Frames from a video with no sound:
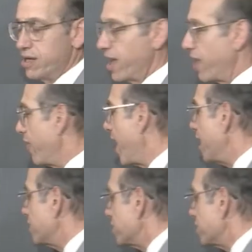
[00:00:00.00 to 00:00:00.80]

And that is